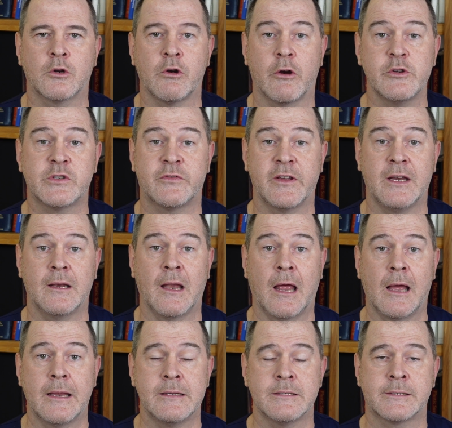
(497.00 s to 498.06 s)
crow's feet
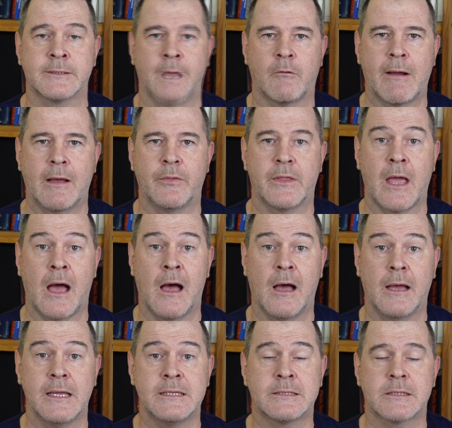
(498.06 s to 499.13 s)
lines around the
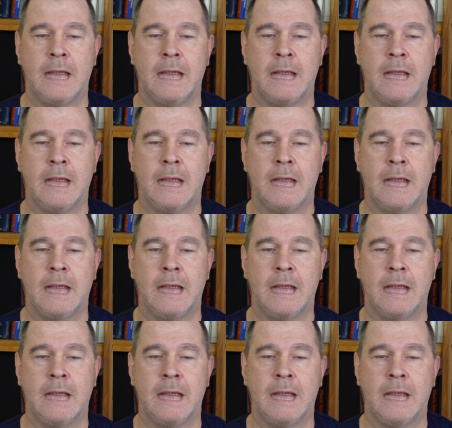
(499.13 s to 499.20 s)
eyes,